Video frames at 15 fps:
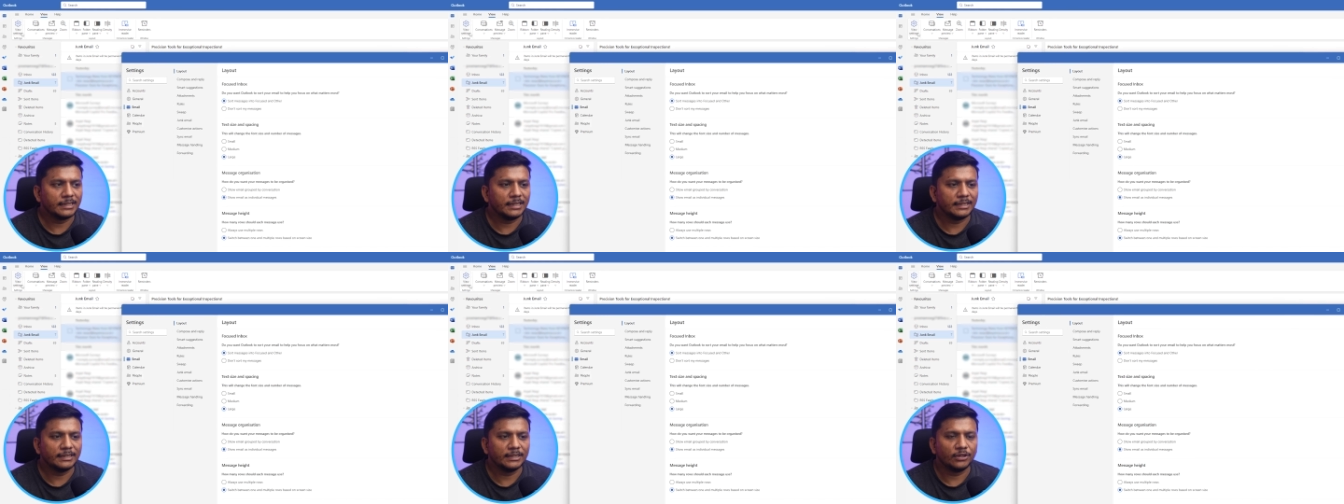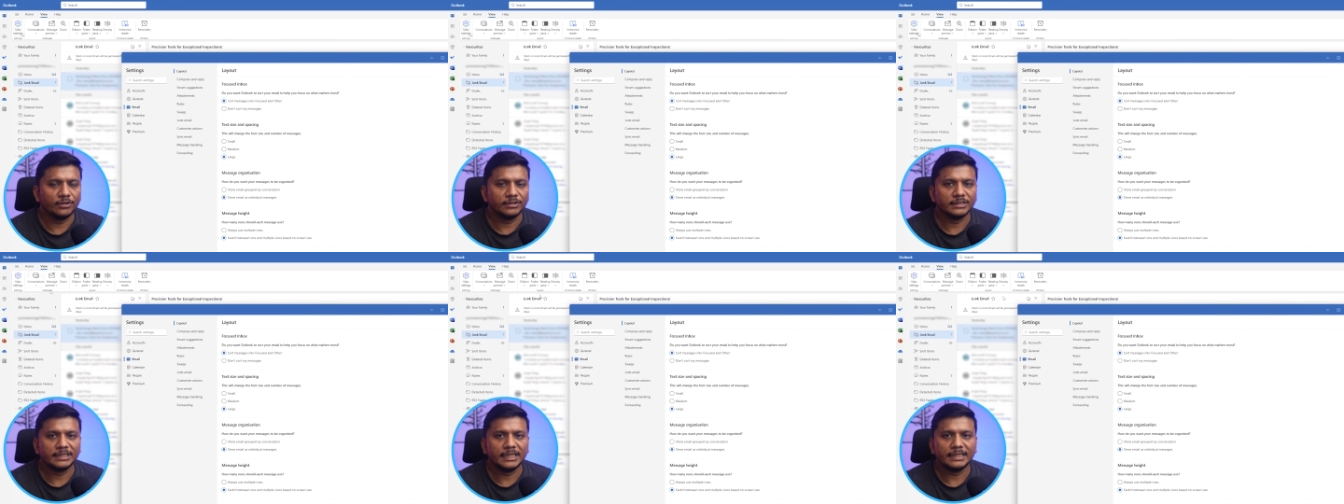click here
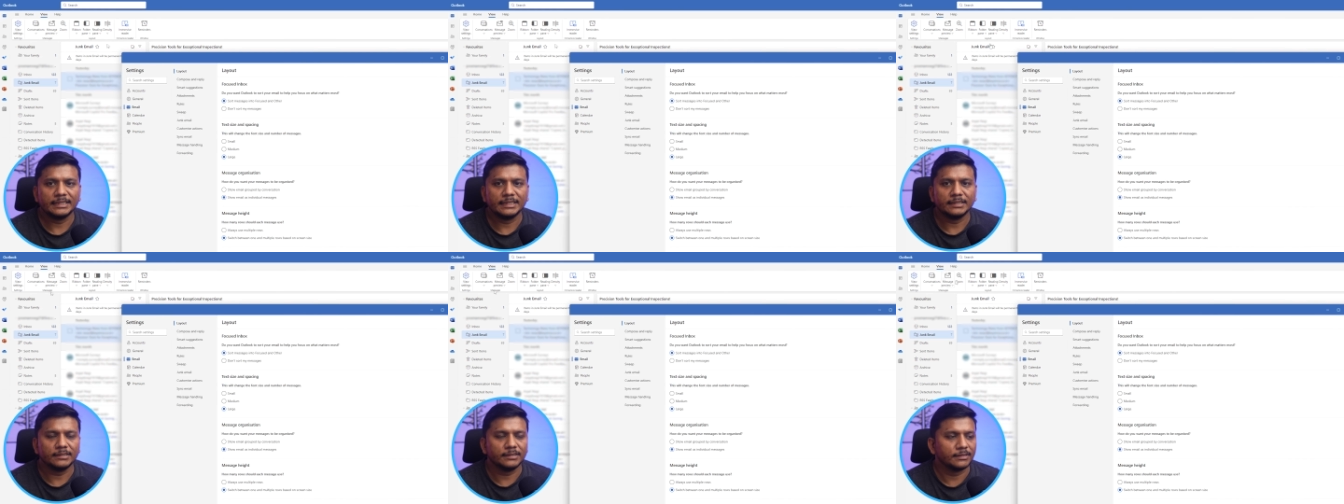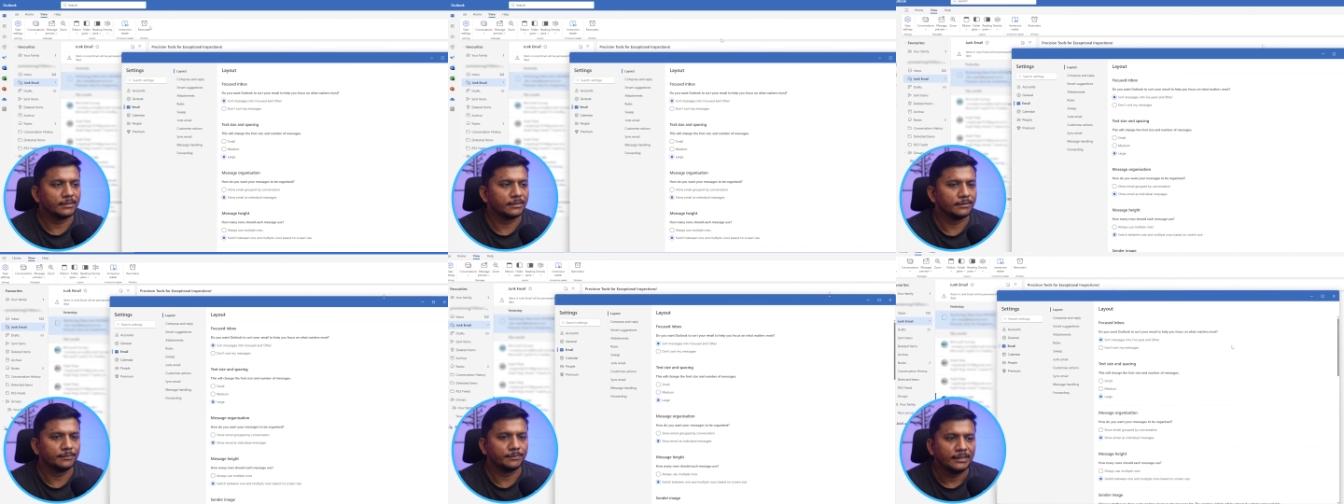on settings,
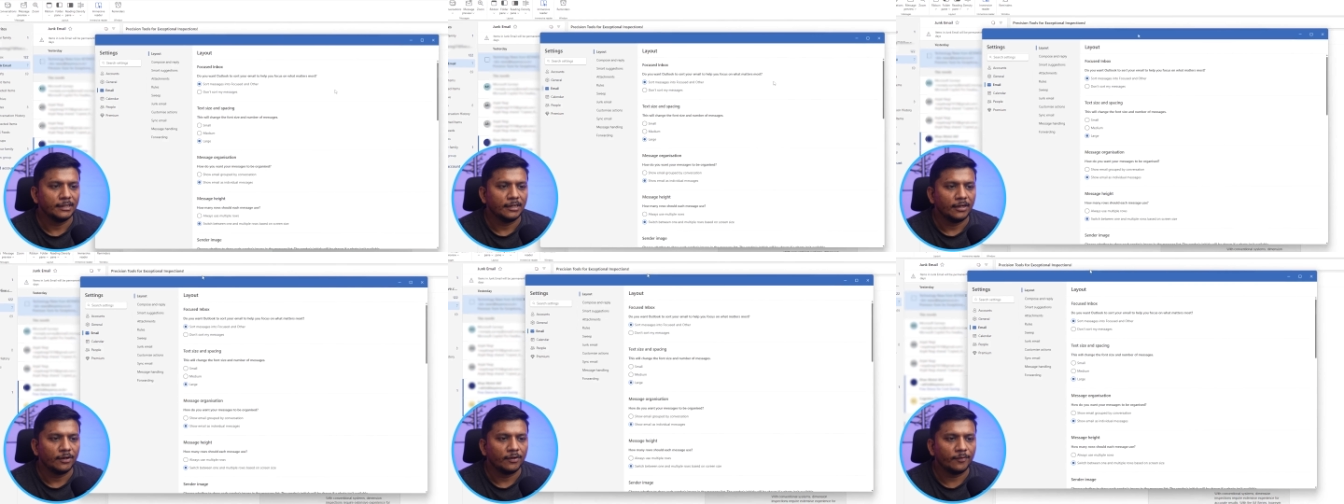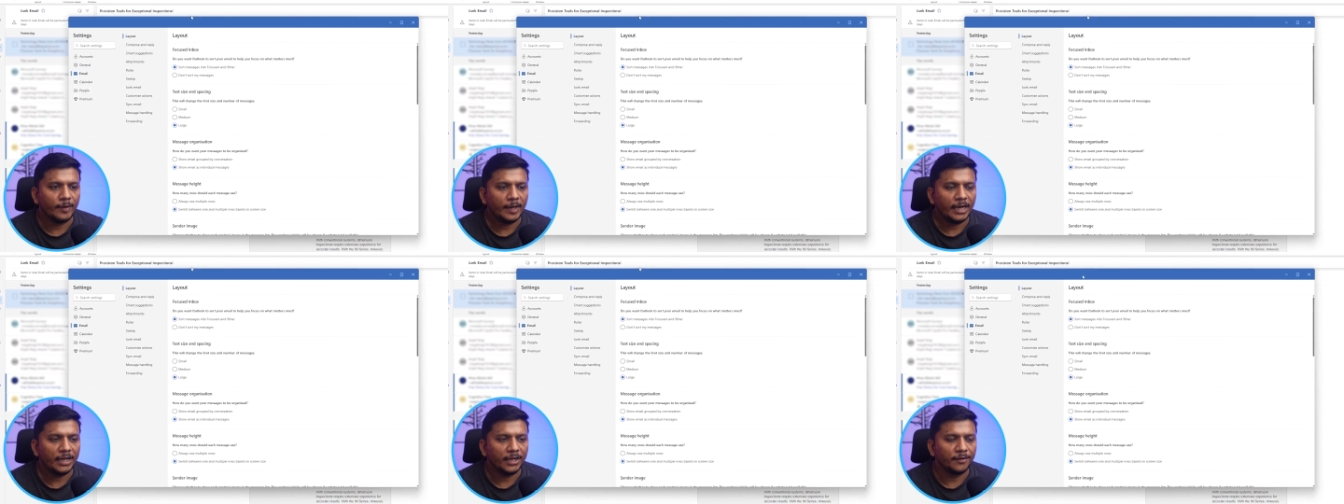
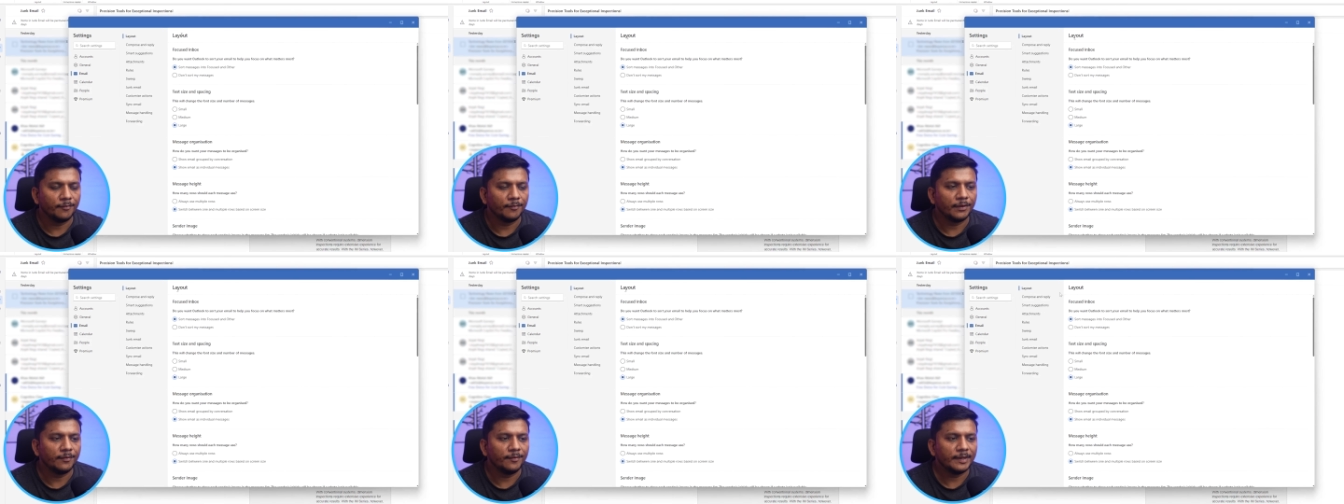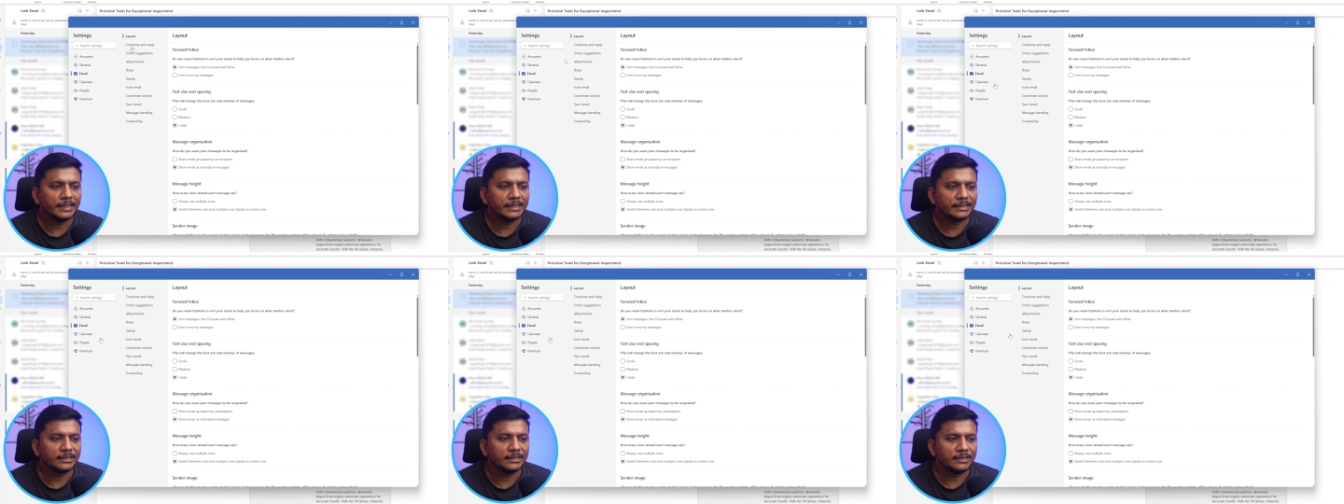where we will
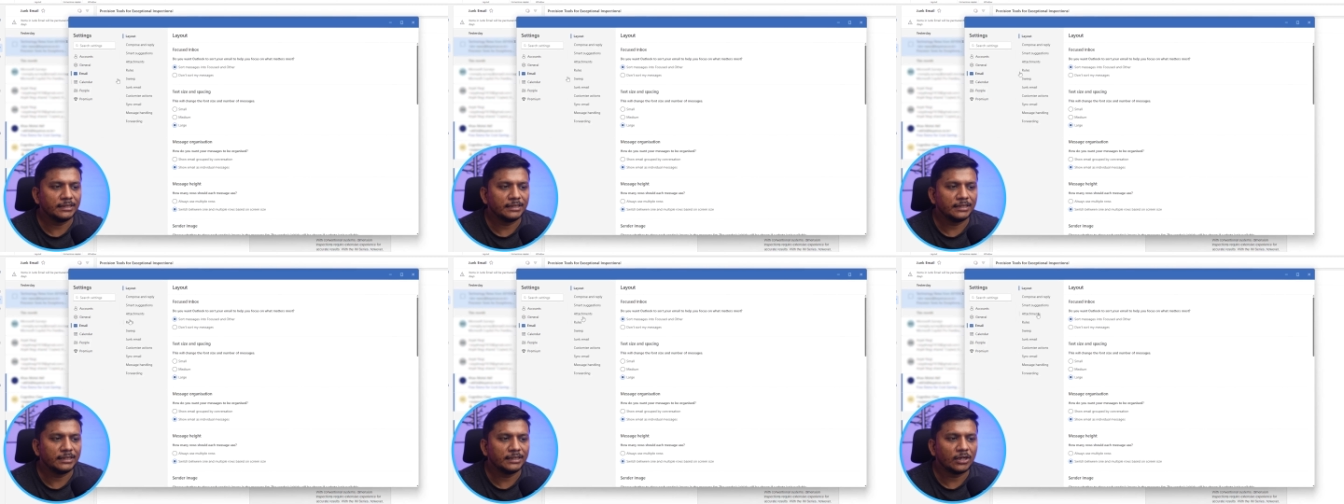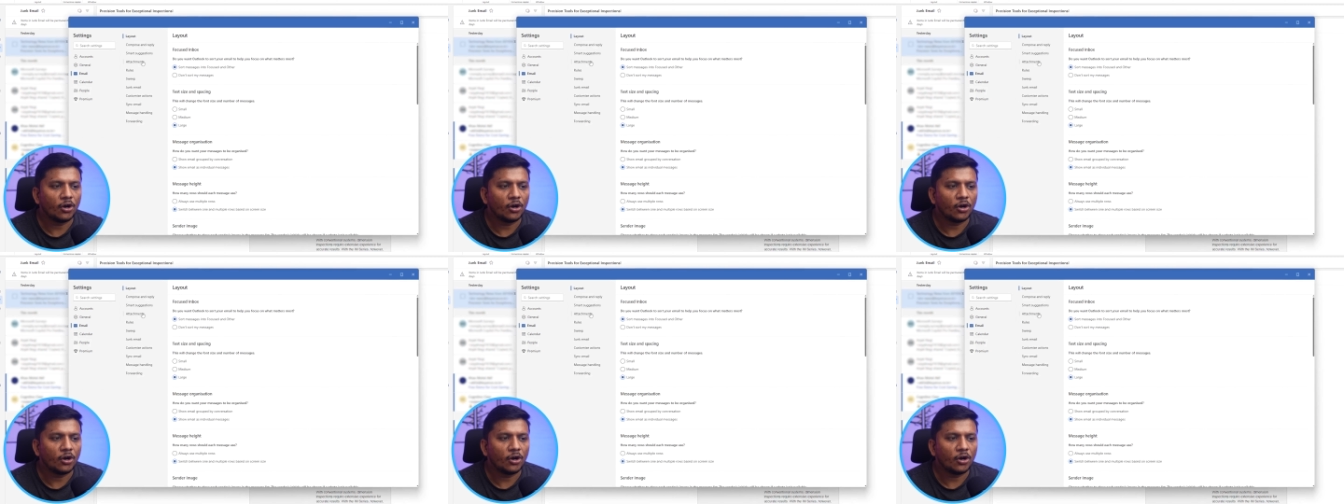see